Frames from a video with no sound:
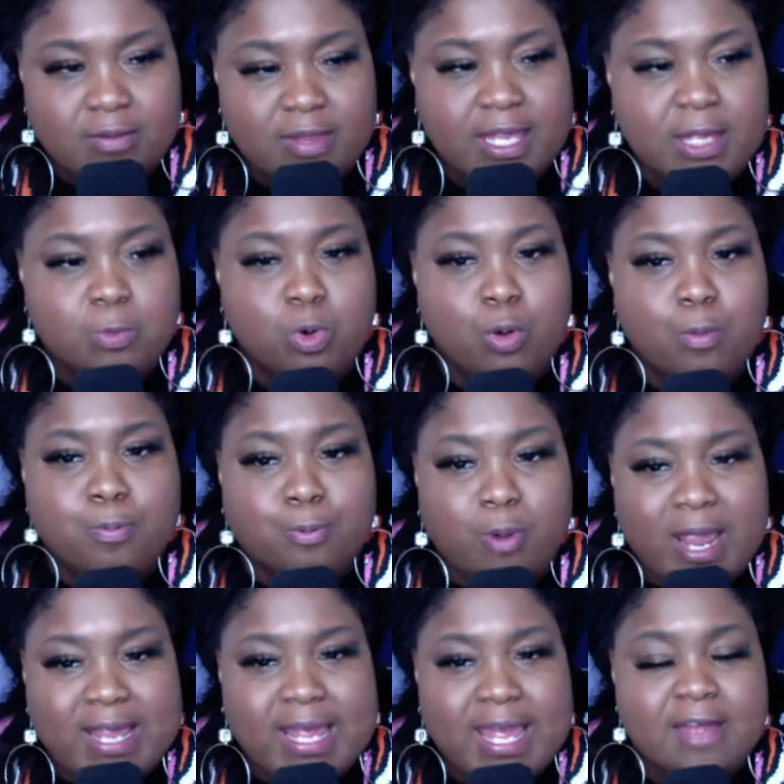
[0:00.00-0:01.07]
that he will
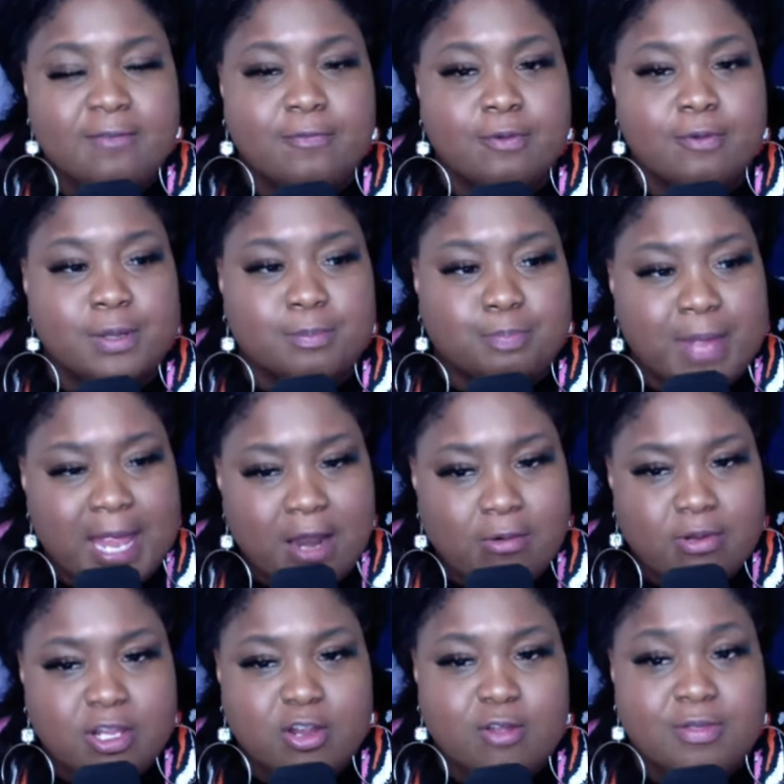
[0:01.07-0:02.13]
break every
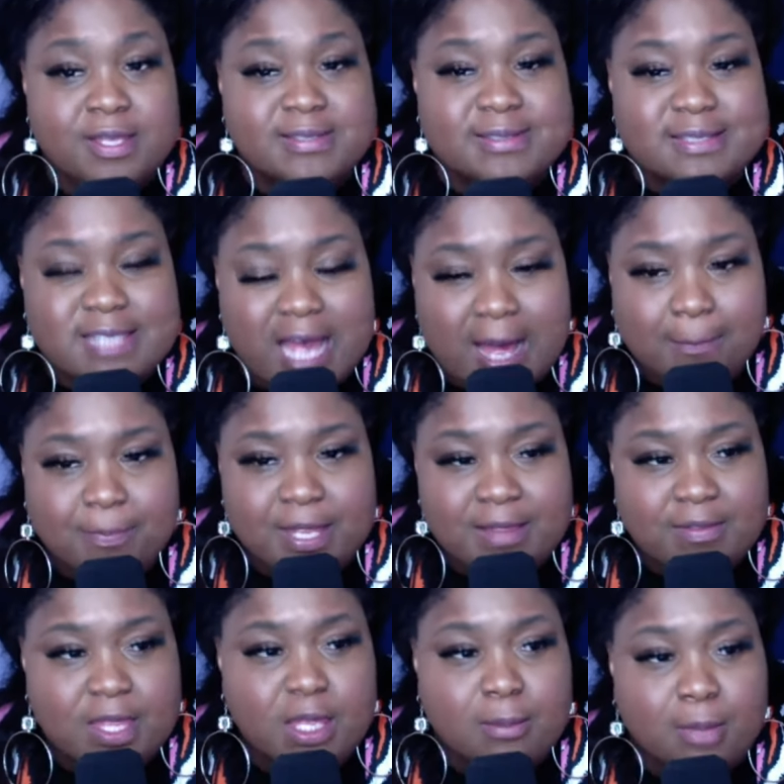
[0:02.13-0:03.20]
barrier that's
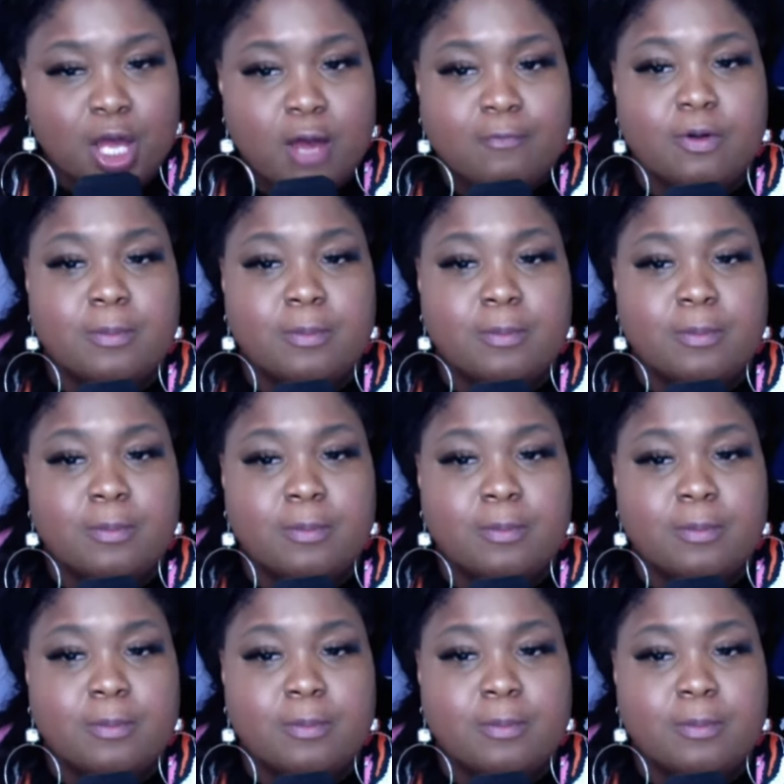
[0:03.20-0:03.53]
stopping them